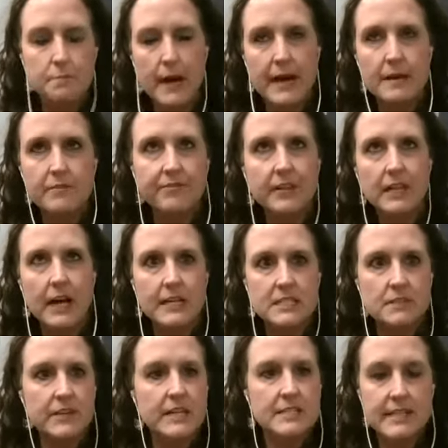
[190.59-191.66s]
My
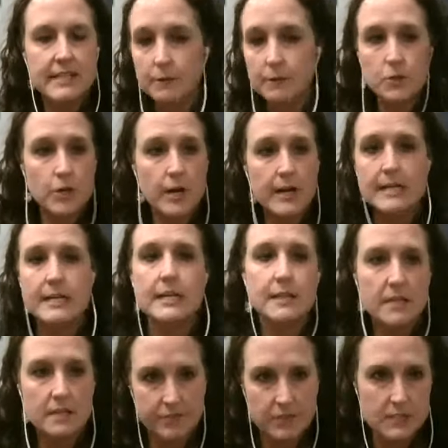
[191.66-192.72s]
philosophy is I will try
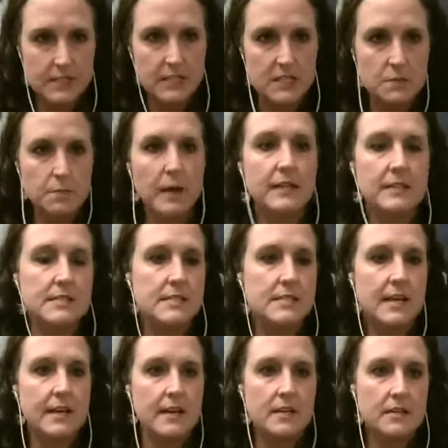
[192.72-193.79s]
anything for six months.
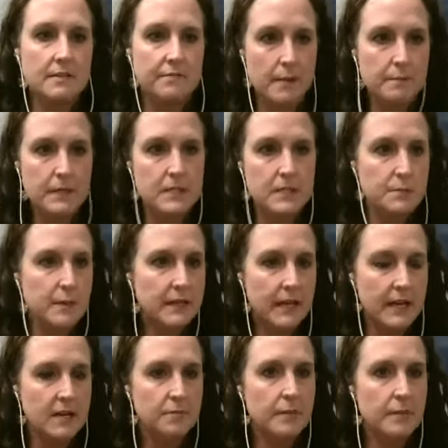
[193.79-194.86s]
And if I'm going to spend the
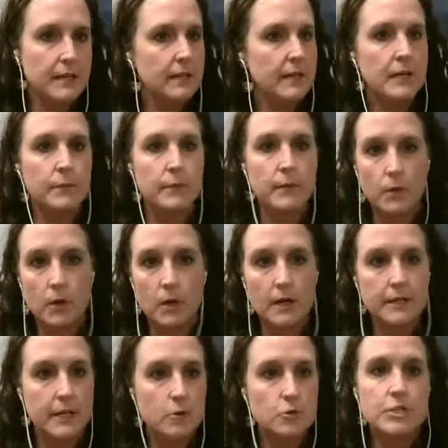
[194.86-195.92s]
kind of money like we were
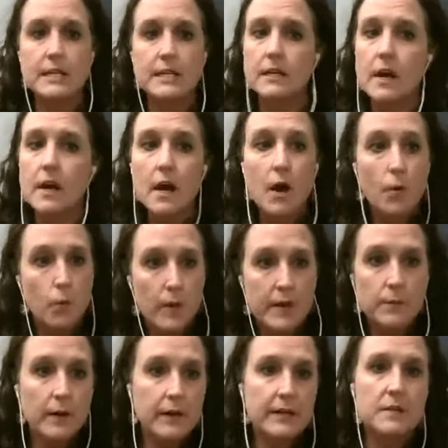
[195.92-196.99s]
on coaching,
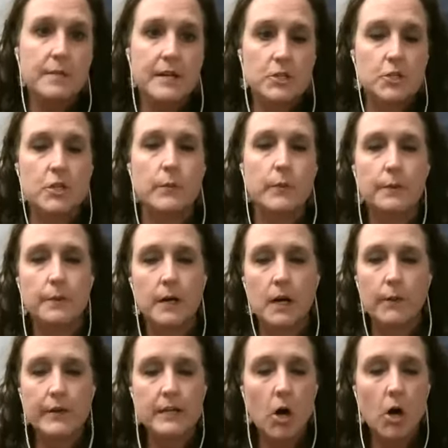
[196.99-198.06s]
we wanted to make sure we were
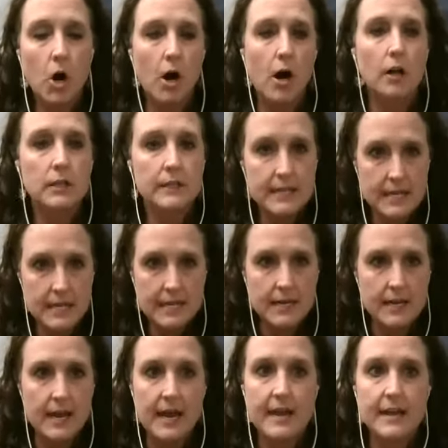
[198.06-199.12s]
going all
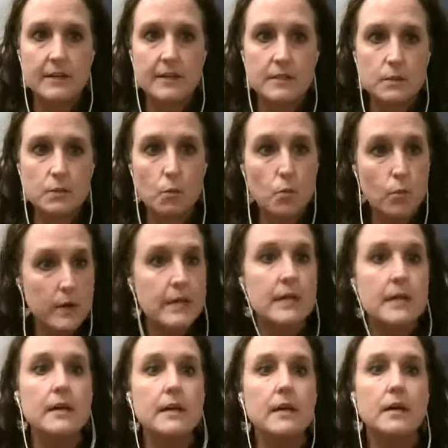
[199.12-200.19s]
in. And
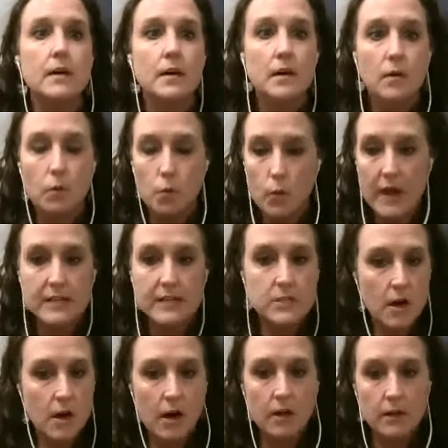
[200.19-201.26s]
we went
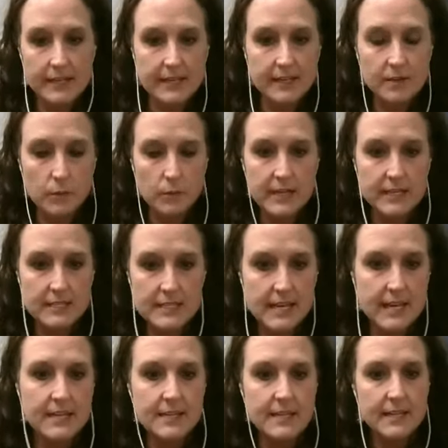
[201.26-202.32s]
all in, and we
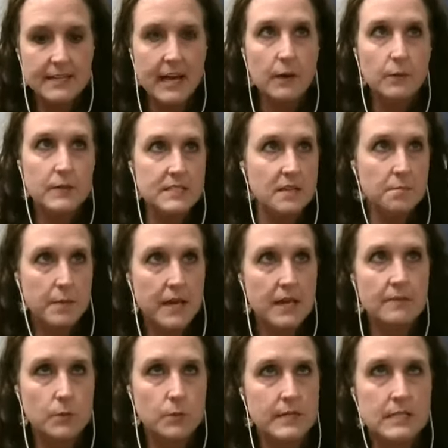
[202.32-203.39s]
attended, that was in May
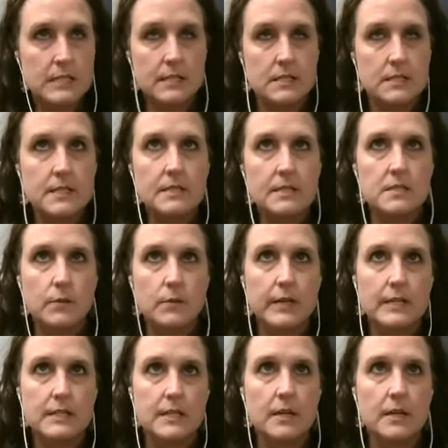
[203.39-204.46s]
of twenty sixteen. So we
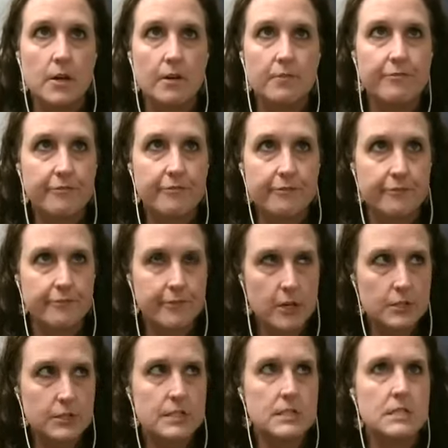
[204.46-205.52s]
attended our
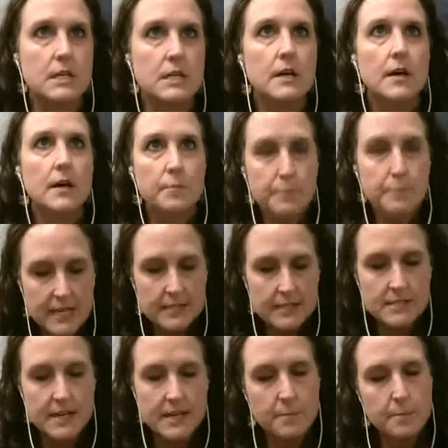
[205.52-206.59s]
first B
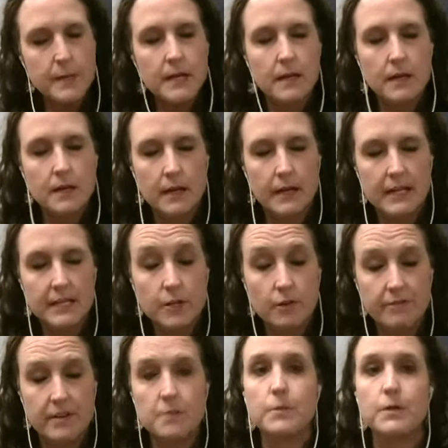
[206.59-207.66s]
S M uh, in
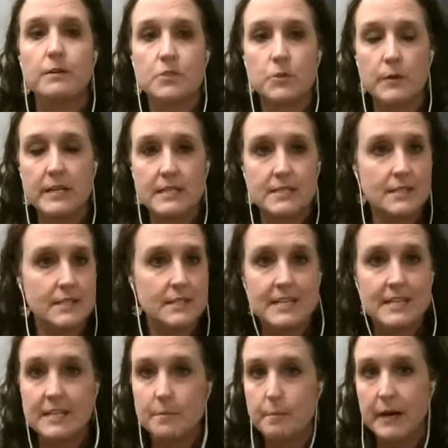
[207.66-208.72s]
November of twenty
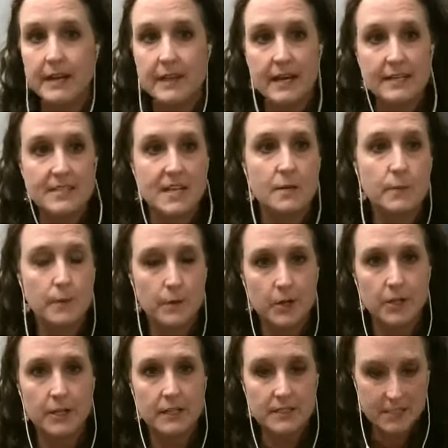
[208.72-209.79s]
sixteen. And by that time we were
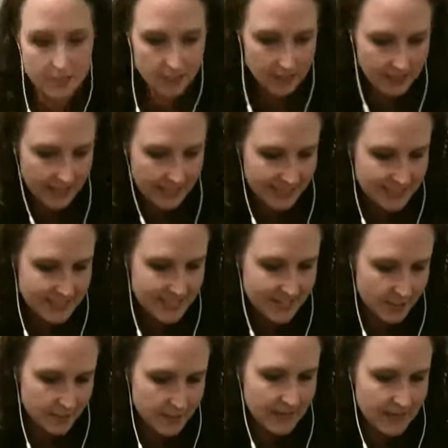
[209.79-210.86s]
hooked. Hook, line, and
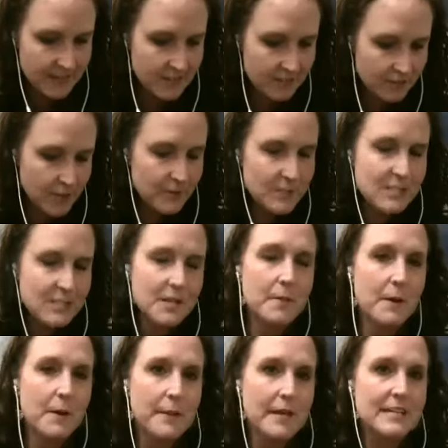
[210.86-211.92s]
sinker, man. You throw some
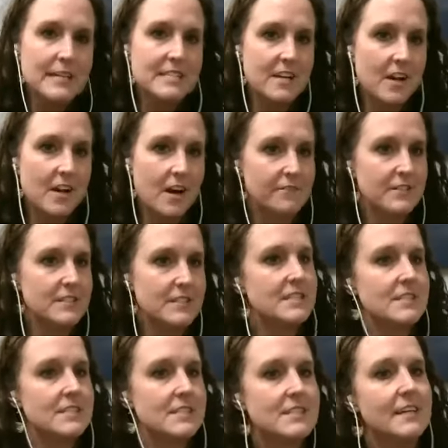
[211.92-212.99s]
amazing
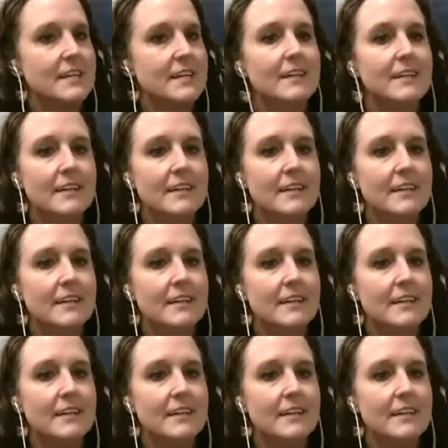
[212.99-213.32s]
conferences.